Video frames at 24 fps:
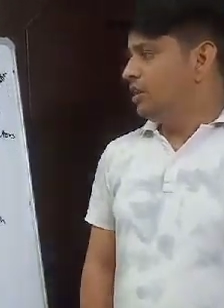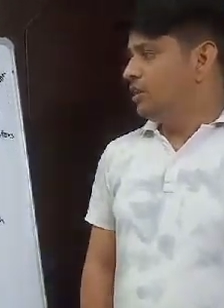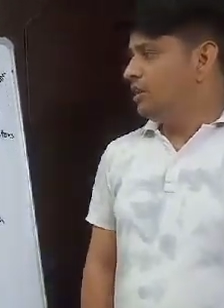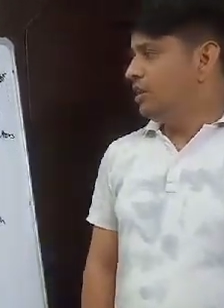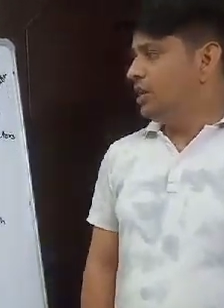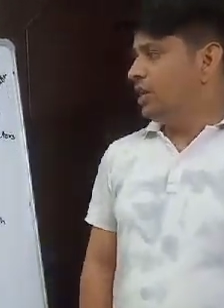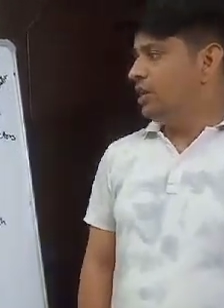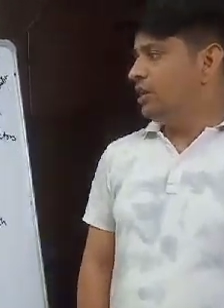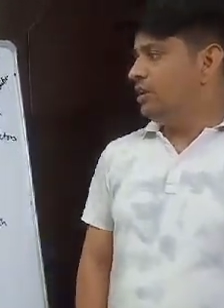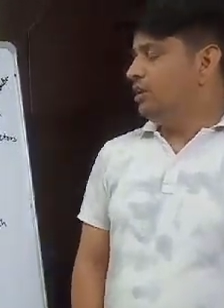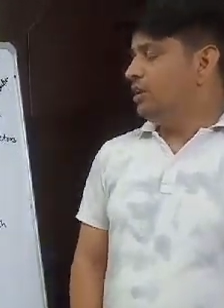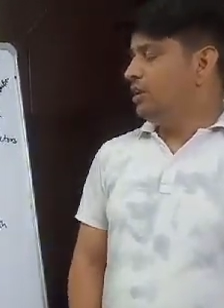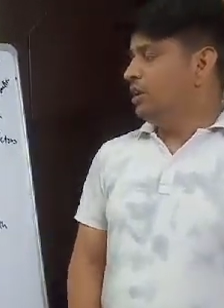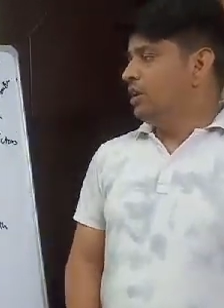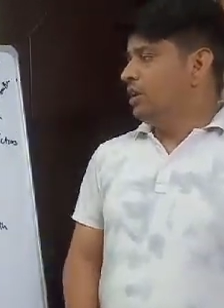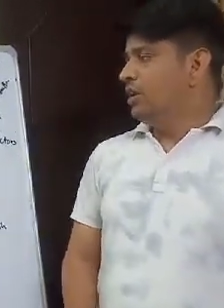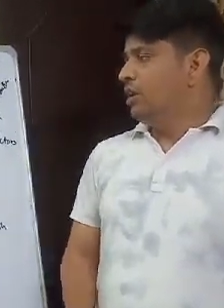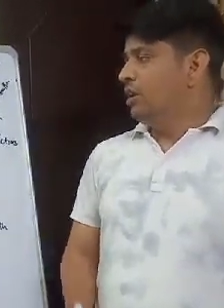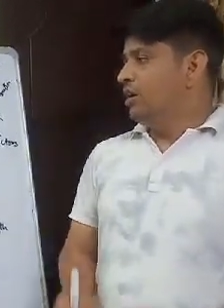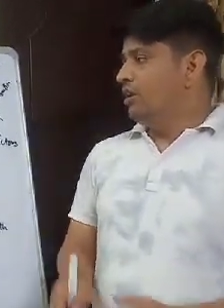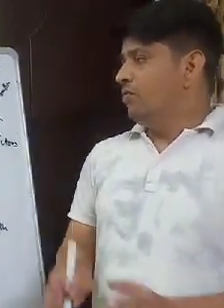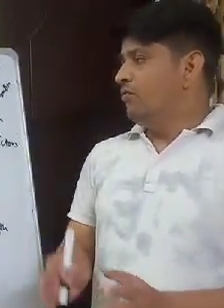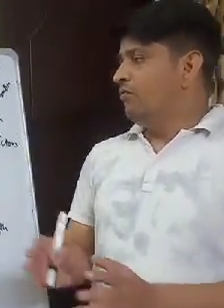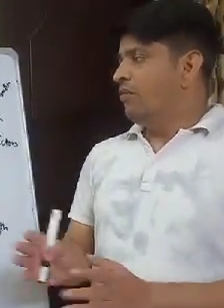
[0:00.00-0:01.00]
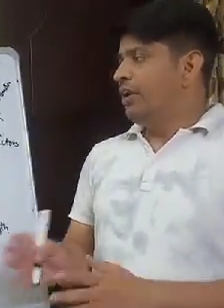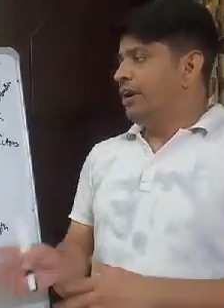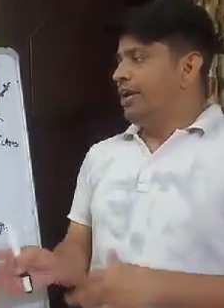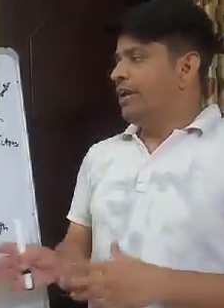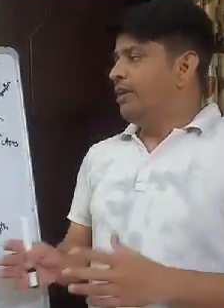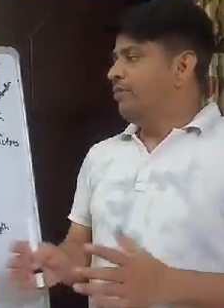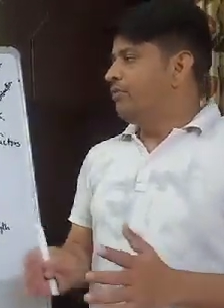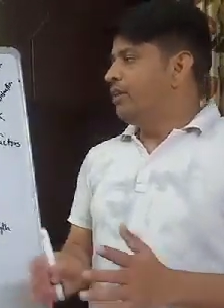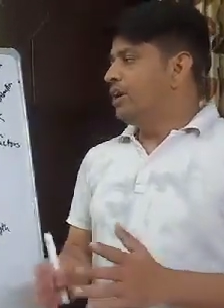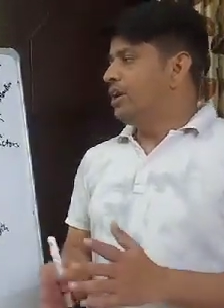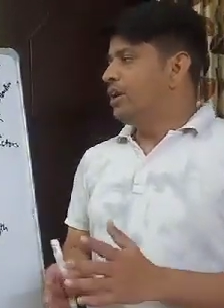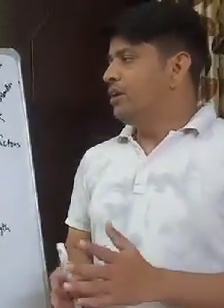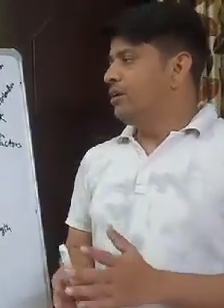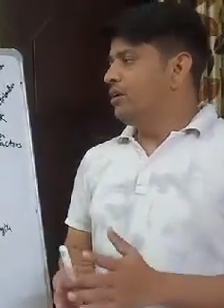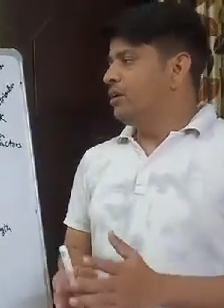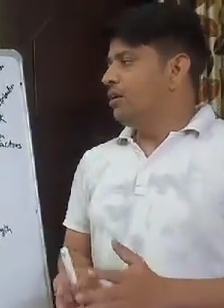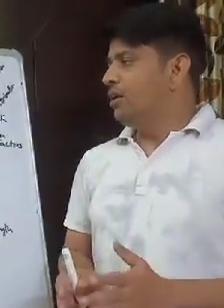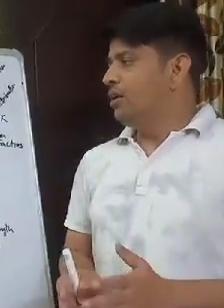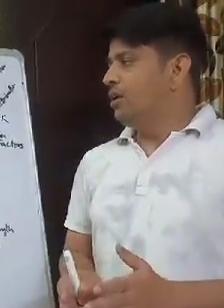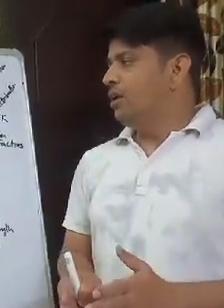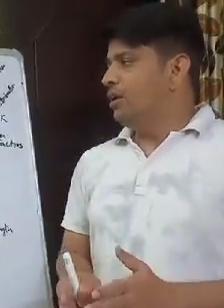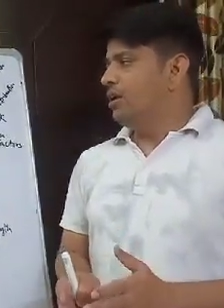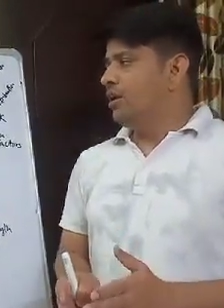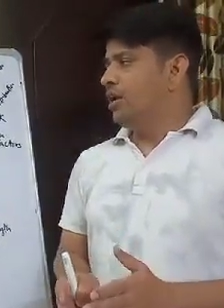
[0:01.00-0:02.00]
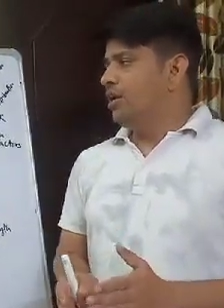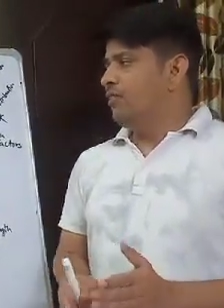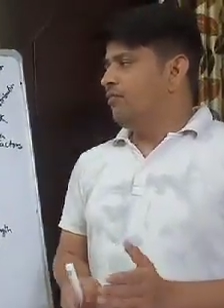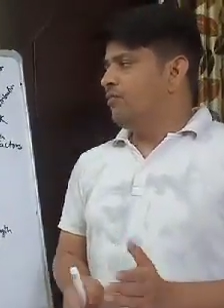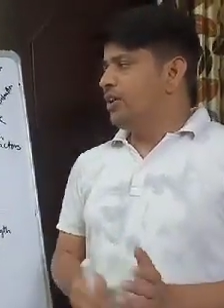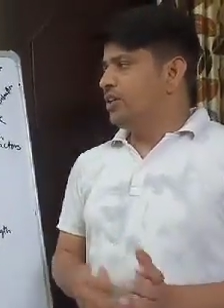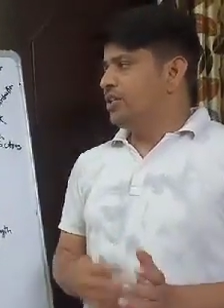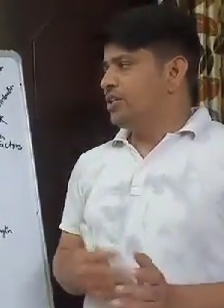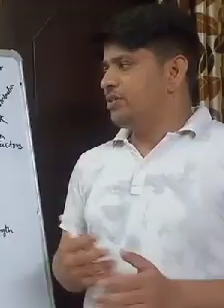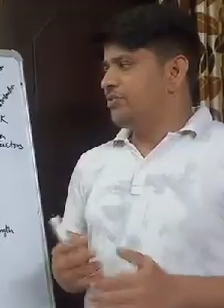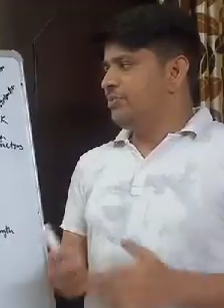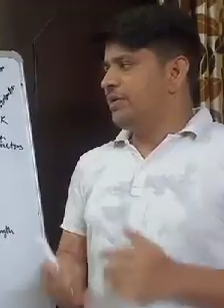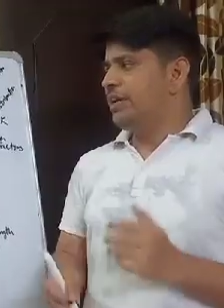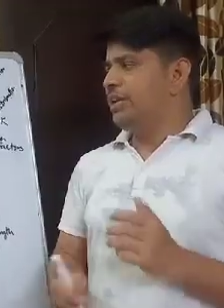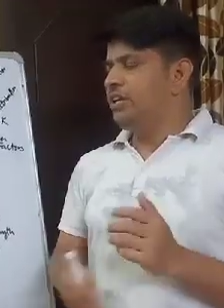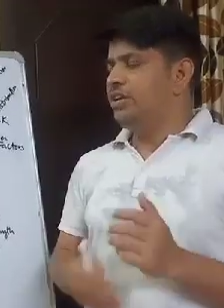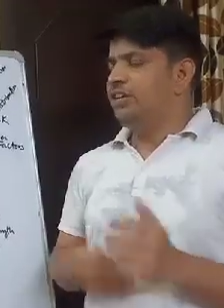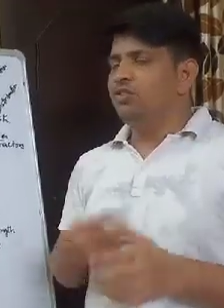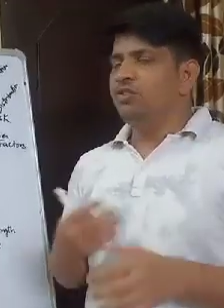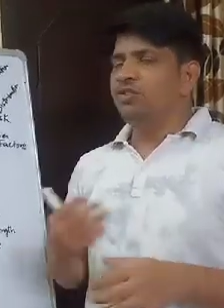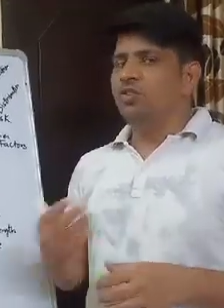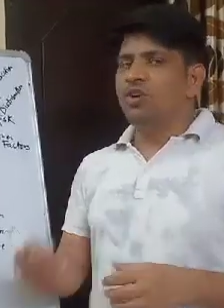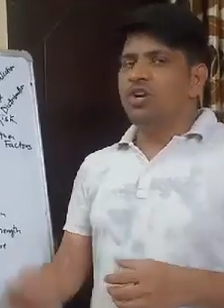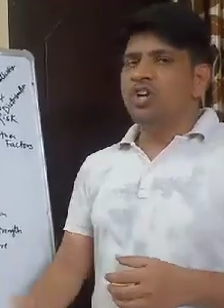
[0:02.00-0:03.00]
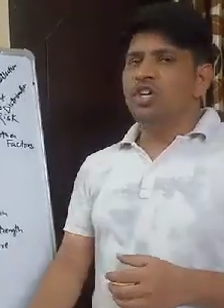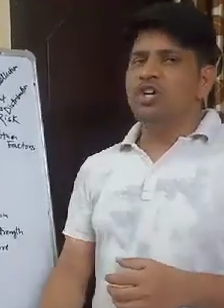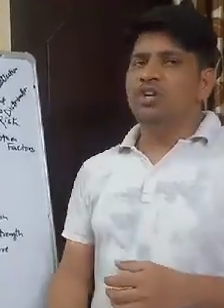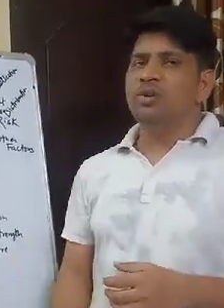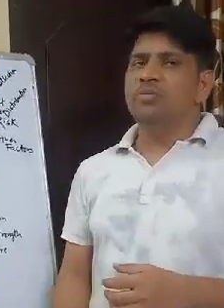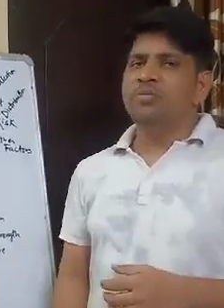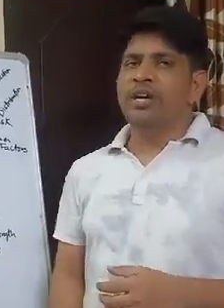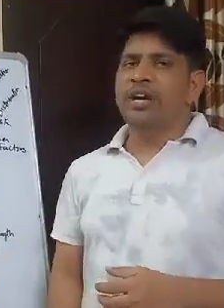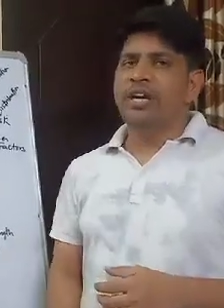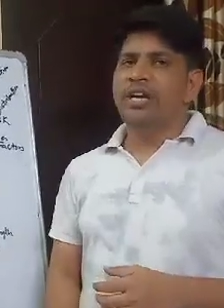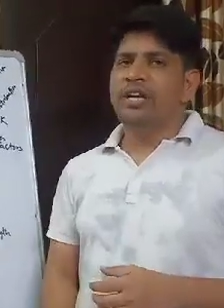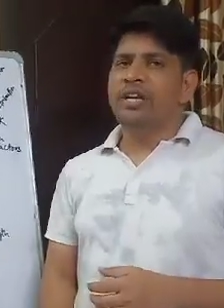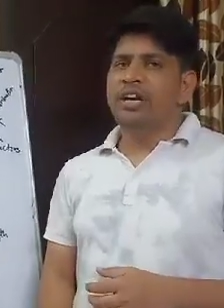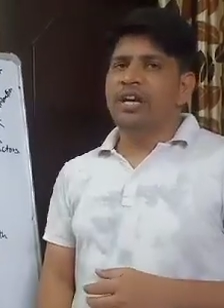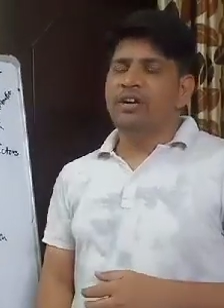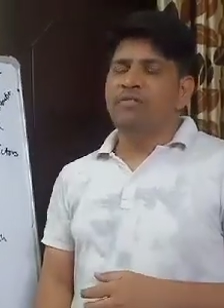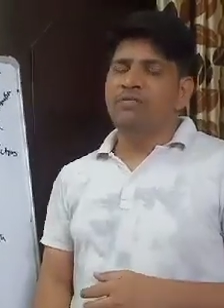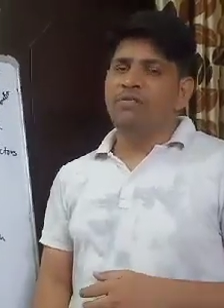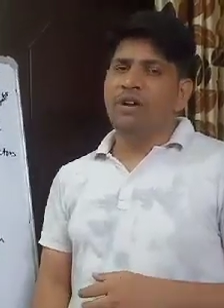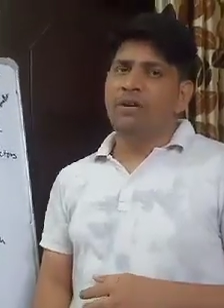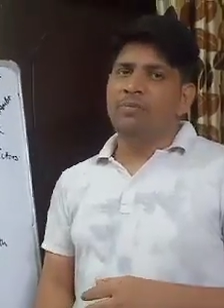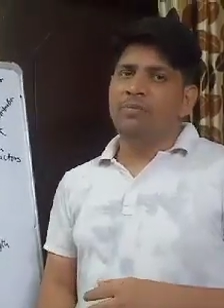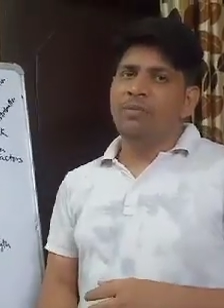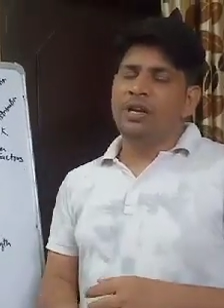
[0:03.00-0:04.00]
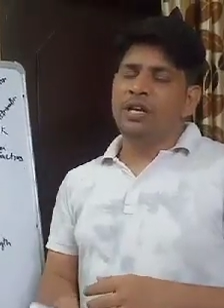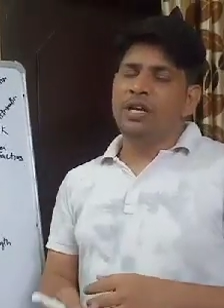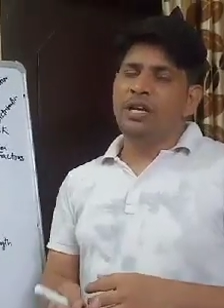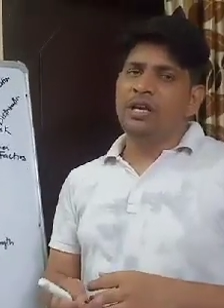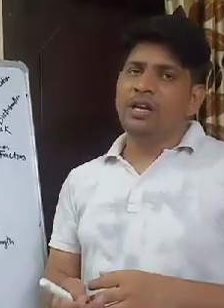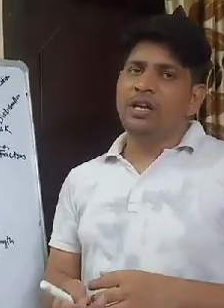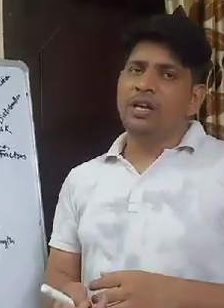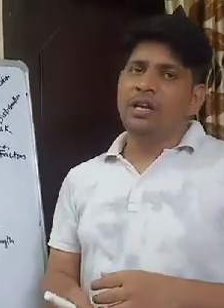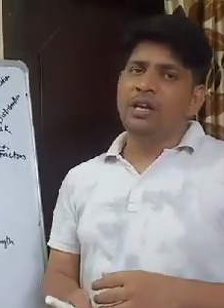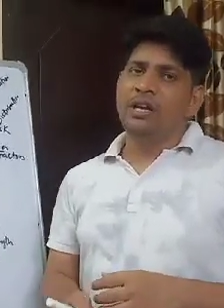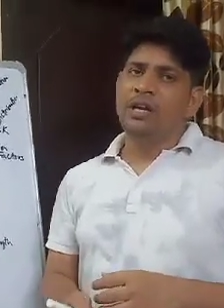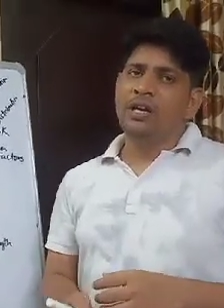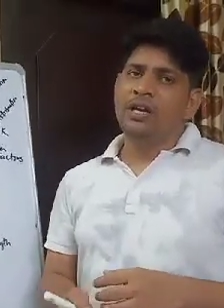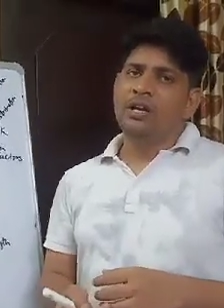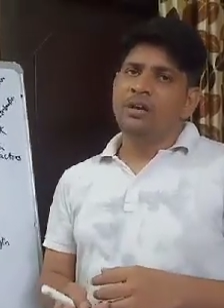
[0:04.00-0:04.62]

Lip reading: then whatever investment he is going to make, it will be